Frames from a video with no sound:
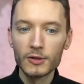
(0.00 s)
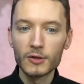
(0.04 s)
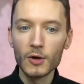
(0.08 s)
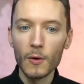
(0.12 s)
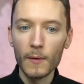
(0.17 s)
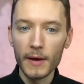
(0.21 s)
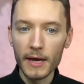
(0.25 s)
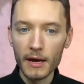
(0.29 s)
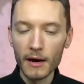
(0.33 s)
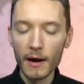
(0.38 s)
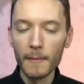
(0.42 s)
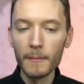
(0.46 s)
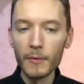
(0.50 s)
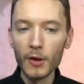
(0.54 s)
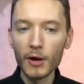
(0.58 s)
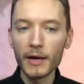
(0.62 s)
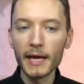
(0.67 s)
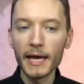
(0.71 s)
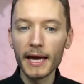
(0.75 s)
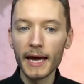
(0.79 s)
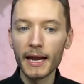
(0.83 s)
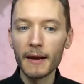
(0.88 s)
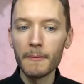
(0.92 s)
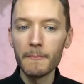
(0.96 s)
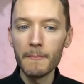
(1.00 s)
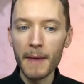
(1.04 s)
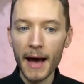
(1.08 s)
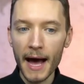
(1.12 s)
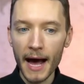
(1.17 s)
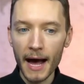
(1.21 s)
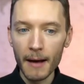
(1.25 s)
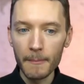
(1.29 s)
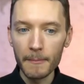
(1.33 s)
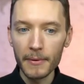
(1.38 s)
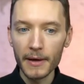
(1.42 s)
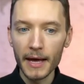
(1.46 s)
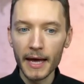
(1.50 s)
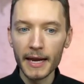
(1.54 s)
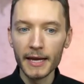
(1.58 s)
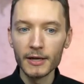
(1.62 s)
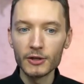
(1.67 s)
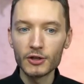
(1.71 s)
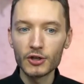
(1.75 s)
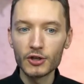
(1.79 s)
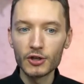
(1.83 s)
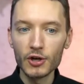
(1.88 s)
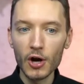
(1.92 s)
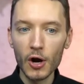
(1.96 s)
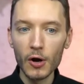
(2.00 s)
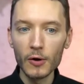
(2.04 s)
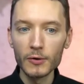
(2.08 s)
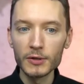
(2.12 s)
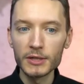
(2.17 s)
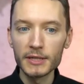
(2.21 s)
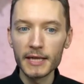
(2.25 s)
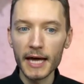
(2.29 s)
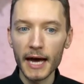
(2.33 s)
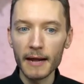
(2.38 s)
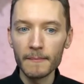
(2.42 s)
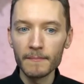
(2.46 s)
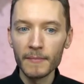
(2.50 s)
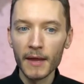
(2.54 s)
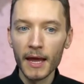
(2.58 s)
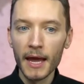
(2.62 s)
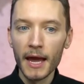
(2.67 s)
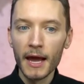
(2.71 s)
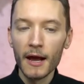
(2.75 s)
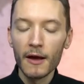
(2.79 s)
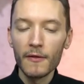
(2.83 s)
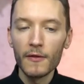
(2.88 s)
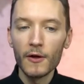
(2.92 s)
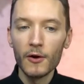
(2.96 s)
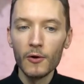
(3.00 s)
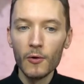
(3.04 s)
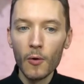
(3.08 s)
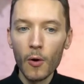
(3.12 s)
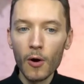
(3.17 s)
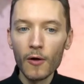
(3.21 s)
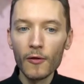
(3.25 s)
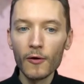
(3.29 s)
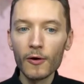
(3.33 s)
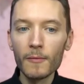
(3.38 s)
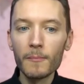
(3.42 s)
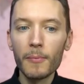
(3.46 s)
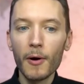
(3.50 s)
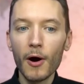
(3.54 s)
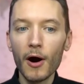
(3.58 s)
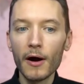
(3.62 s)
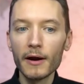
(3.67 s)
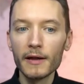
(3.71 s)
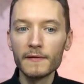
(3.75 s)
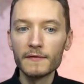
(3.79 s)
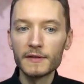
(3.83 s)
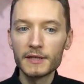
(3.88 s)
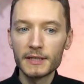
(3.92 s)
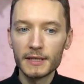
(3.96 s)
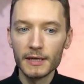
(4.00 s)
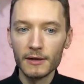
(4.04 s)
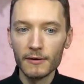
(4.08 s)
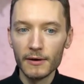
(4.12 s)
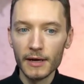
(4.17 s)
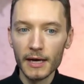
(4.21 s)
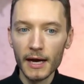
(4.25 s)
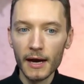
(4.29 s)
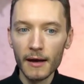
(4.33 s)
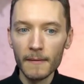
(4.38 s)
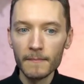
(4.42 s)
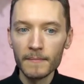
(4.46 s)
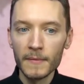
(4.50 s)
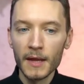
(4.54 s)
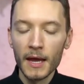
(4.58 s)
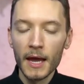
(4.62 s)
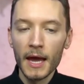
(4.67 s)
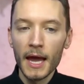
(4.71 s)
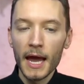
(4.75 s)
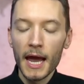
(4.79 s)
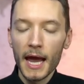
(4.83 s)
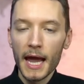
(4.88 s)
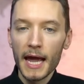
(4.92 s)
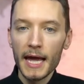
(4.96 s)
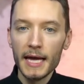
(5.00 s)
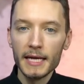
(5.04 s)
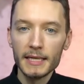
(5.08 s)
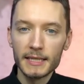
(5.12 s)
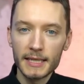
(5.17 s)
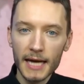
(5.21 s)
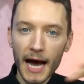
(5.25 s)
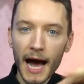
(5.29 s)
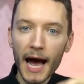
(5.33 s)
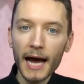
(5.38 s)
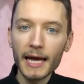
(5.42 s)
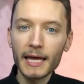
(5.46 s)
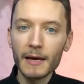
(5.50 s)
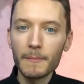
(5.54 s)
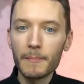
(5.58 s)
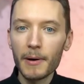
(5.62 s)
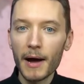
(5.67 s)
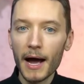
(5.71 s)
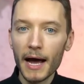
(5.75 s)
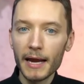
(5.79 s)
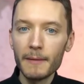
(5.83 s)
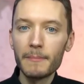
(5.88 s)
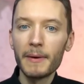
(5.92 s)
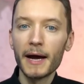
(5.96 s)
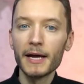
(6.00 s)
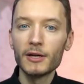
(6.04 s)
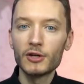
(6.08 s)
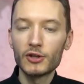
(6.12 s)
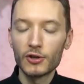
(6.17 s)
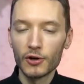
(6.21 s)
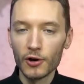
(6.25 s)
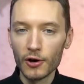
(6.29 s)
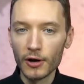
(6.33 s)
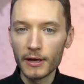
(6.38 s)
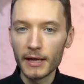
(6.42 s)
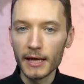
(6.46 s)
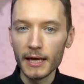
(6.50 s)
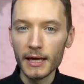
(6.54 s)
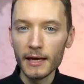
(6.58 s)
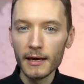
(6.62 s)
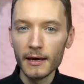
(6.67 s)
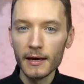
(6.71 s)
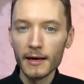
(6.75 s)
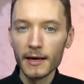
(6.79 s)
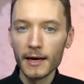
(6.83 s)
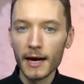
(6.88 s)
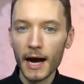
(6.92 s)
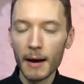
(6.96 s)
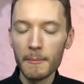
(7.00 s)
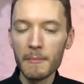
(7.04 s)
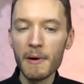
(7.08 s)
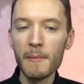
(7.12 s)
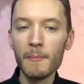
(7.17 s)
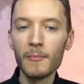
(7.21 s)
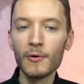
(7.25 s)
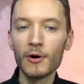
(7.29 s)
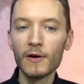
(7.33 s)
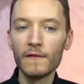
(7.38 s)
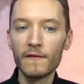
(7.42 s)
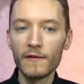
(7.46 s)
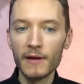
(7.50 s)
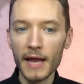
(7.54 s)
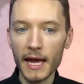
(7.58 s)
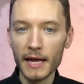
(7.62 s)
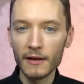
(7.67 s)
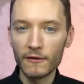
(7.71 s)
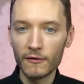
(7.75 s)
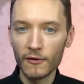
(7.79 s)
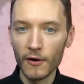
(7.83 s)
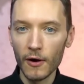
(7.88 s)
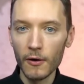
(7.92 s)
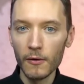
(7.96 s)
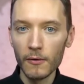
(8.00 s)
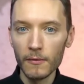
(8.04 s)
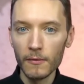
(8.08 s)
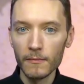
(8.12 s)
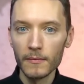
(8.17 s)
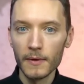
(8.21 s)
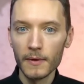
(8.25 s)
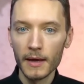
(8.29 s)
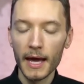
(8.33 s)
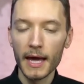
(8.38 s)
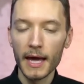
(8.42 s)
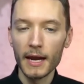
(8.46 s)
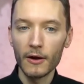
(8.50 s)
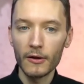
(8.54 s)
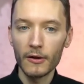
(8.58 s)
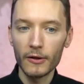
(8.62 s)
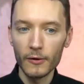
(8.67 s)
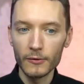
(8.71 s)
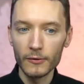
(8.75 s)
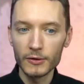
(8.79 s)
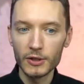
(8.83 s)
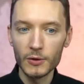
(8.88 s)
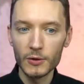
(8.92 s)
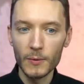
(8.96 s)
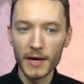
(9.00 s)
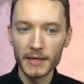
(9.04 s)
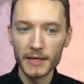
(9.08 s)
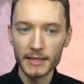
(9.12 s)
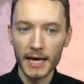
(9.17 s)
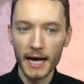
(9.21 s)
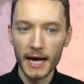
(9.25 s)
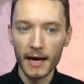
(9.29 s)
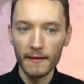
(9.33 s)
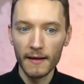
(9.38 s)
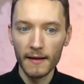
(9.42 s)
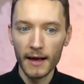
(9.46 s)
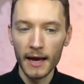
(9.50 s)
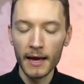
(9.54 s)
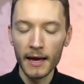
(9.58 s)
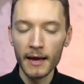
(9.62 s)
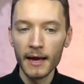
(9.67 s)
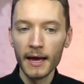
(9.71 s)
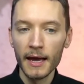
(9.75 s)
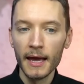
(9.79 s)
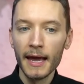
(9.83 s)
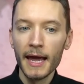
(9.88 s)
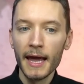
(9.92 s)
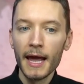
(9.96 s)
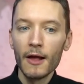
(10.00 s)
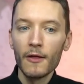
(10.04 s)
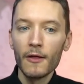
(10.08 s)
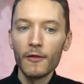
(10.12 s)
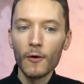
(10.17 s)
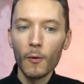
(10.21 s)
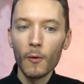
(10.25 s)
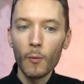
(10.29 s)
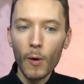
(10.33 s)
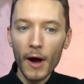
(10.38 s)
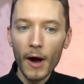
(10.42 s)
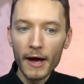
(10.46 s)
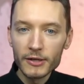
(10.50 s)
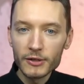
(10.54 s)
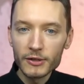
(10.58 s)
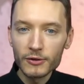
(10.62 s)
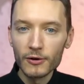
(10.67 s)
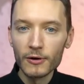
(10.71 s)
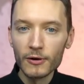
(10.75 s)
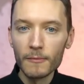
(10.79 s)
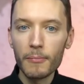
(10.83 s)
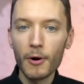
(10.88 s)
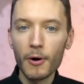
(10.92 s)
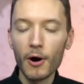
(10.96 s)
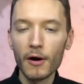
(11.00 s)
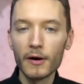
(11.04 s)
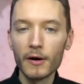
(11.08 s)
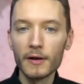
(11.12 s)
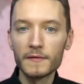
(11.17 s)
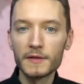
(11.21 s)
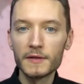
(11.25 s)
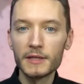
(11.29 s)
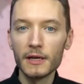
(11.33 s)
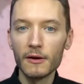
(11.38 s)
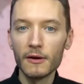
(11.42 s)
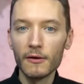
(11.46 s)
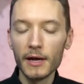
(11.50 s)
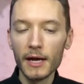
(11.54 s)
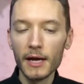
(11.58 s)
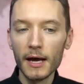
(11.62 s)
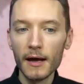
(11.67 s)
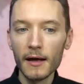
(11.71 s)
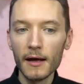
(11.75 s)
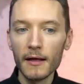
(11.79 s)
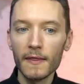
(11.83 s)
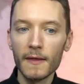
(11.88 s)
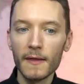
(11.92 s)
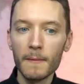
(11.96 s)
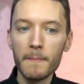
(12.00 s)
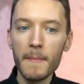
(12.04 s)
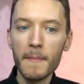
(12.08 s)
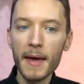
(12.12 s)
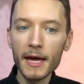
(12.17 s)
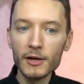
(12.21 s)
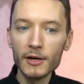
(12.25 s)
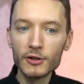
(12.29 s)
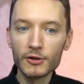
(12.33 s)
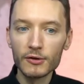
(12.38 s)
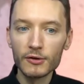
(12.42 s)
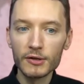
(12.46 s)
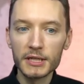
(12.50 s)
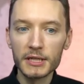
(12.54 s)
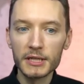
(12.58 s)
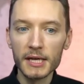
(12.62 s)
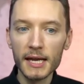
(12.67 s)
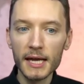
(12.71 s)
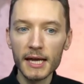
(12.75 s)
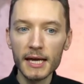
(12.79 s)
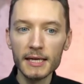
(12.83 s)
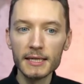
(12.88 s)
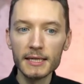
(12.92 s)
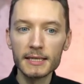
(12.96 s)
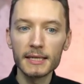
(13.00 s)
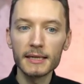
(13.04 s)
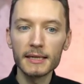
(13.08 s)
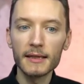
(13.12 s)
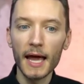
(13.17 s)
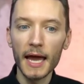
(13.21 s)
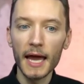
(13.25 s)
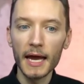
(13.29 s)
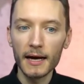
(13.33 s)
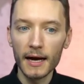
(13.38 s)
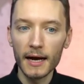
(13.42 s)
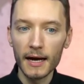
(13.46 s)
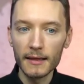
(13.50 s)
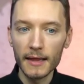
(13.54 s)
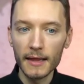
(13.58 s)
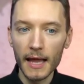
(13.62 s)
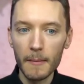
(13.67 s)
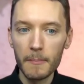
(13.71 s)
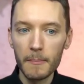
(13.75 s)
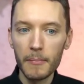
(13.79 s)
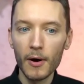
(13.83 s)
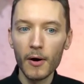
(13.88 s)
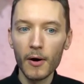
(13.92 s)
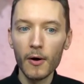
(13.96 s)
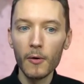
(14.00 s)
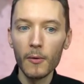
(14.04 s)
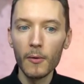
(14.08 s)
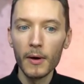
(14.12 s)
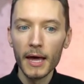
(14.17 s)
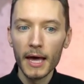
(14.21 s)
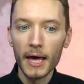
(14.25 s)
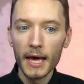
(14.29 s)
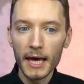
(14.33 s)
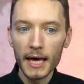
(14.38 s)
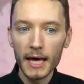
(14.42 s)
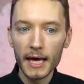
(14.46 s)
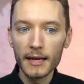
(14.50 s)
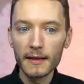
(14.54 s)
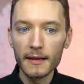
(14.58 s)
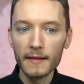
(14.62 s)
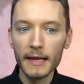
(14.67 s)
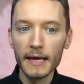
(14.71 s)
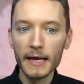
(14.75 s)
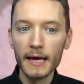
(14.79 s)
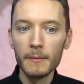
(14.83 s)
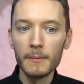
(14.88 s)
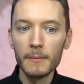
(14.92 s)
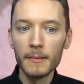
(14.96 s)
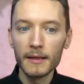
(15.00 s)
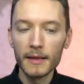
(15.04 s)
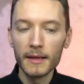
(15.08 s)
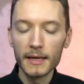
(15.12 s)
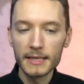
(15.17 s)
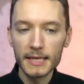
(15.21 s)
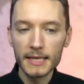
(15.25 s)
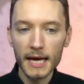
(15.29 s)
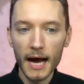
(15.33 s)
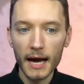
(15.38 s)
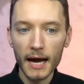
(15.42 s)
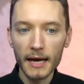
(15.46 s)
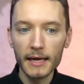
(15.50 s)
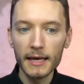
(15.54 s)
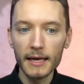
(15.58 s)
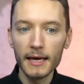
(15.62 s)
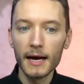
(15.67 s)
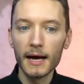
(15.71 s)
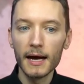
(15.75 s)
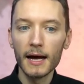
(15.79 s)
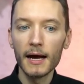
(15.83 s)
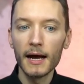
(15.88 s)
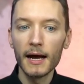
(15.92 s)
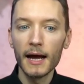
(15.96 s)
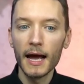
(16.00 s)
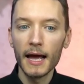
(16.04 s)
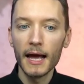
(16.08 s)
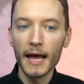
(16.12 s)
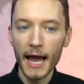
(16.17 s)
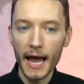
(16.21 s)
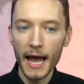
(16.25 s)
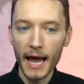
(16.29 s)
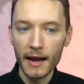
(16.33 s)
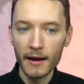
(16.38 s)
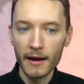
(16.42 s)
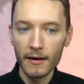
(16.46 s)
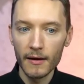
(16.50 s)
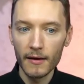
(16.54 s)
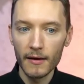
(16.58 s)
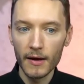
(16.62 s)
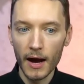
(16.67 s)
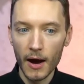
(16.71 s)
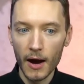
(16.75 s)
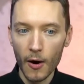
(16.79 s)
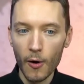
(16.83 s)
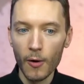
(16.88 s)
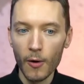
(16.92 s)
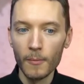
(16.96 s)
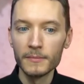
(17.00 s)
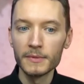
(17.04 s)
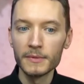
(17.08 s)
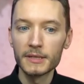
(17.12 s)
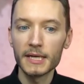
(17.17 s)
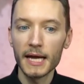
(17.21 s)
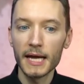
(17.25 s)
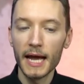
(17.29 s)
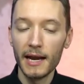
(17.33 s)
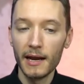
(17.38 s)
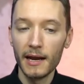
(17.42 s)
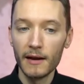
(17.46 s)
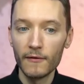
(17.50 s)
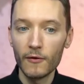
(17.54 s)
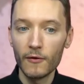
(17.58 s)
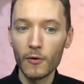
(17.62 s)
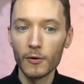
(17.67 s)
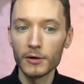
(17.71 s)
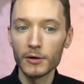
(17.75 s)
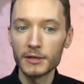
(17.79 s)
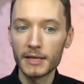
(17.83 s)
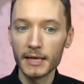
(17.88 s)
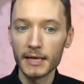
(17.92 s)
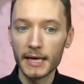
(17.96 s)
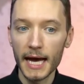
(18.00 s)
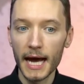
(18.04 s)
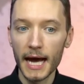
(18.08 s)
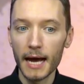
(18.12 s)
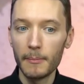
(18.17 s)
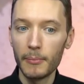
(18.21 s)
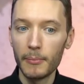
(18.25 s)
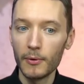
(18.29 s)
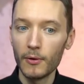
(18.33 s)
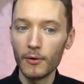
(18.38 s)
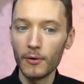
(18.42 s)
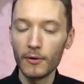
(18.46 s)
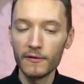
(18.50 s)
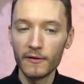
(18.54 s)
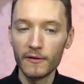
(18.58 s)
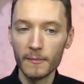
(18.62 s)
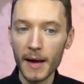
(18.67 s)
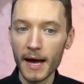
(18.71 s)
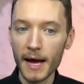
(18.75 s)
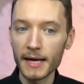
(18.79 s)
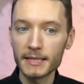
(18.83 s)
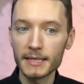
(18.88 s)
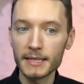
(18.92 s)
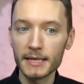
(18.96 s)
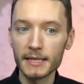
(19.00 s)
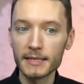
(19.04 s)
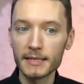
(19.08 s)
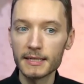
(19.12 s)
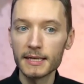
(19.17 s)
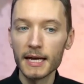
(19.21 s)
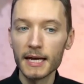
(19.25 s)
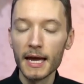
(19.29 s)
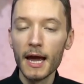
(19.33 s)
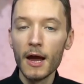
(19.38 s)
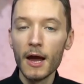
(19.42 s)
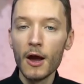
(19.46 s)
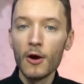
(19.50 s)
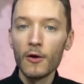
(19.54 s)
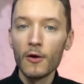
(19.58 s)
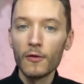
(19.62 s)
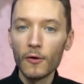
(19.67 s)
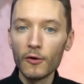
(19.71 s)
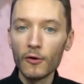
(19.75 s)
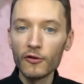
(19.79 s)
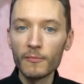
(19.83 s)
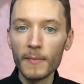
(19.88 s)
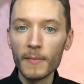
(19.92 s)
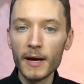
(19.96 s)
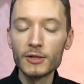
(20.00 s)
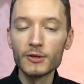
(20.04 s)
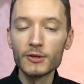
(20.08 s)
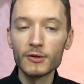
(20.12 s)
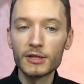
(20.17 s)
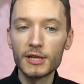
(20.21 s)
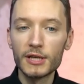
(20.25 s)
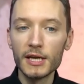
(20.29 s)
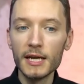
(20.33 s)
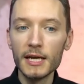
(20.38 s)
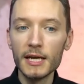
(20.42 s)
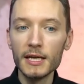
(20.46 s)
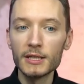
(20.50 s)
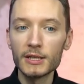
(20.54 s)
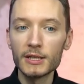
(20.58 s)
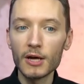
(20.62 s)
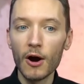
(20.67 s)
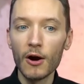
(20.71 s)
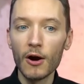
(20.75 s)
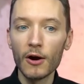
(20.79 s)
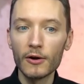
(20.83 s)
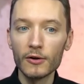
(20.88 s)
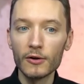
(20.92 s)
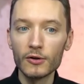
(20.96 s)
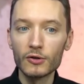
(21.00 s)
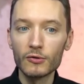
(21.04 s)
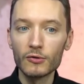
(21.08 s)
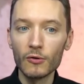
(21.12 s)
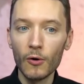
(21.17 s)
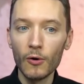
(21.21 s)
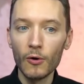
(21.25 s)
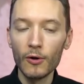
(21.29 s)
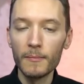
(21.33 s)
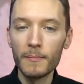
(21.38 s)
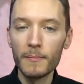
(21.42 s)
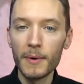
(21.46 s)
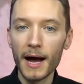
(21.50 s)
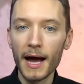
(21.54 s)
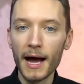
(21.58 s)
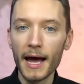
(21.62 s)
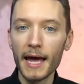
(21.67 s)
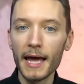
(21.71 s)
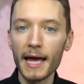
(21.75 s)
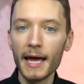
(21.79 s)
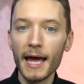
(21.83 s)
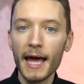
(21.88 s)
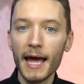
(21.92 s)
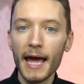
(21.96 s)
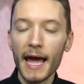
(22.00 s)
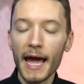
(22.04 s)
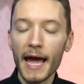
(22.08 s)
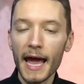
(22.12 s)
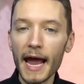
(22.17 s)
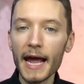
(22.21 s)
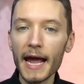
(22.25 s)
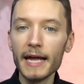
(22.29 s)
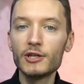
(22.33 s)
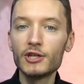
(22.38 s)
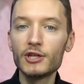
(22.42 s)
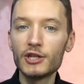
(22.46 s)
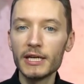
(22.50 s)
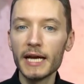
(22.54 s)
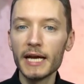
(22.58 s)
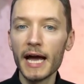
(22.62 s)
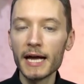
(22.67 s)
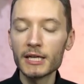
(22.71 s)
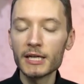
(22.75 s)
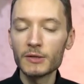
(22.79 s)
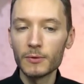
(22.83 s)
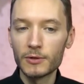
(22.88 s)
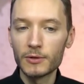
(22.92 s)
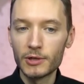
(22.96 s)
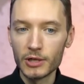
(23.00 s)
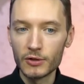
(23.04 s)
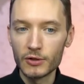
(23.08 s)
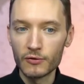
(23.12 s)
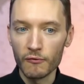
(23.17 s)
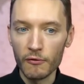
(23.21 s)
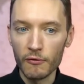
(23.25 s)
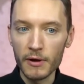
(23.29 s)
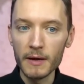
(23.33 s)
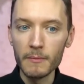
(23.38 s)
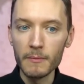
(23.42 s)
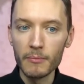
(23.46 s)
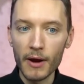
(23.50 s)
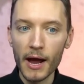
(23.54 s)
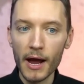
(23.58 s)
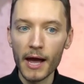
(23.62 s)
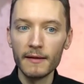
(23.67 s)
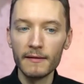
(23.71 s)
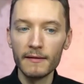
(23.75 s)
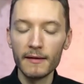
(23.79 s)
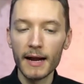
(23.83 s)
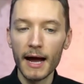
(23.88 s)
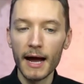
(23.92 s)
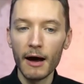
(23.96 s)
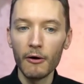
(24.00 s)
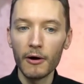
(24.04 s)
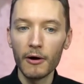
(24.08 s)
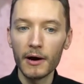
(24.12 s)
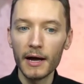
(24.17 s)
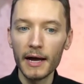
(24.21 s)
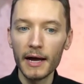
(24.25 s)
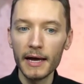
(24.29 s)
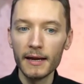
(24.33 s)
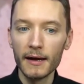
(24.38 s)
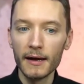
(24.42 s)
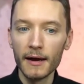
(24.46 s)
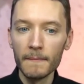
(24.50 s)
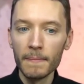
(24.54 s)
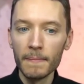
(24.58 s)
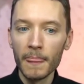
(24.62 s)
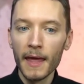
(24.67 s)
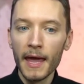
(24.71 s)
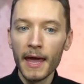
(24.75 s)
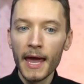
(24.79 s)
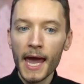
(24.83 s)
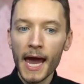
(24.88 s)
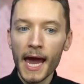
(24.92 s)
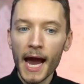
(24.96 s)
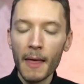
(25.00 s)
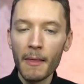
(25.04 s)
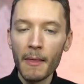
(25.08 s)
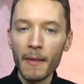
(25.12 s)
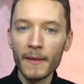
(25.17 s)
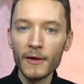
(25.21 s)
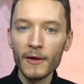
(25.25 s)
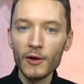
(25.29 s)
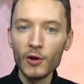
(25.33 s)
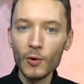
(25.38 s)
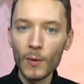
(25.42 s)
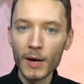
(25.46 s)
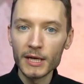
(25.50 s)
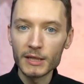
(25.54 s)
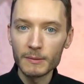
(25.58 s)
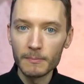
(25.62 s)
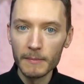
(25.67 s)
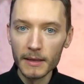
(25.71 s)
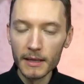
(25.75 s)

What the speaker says: So here I'm looking at a map, and it shows that the northern part of Syria is occupied by Turkey, a member of NATO and a close U.S. ally. The western part of Syria, the major cities like Aleppo, Idlib, Latakia, and Homs, and then of course the capital, Damascus, those major cities are controlled by HTS, which is rebranded Al-Qaeda. And then the U.S.